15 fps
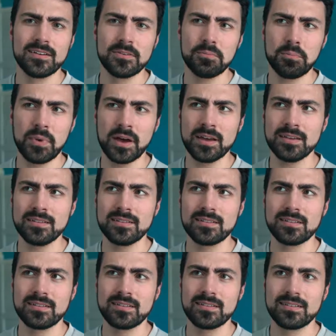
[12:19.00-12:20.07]
but
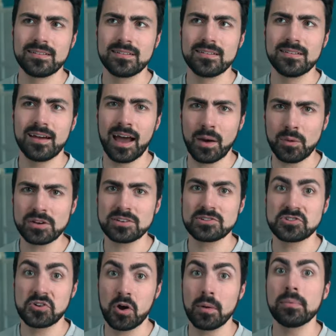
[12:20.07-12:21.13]
I wanted to
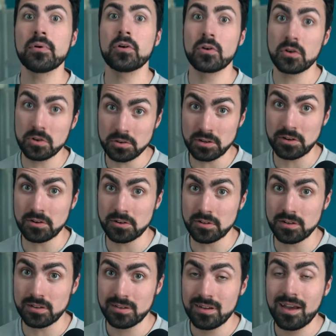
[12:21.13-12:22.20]
show up early.
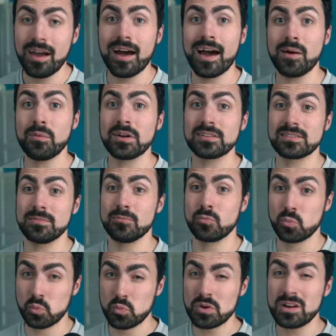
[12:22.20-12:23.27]
I wanted to
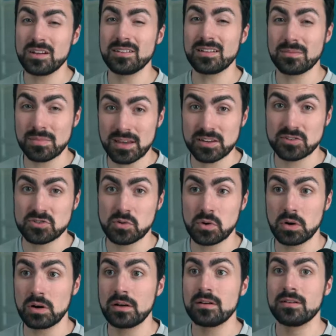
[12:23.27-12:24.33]
really make
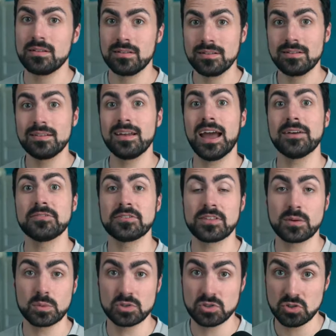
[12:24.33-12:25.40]
sure everything
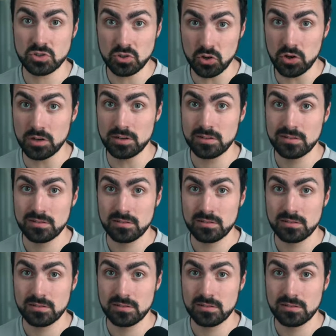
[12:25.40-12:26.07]
was good.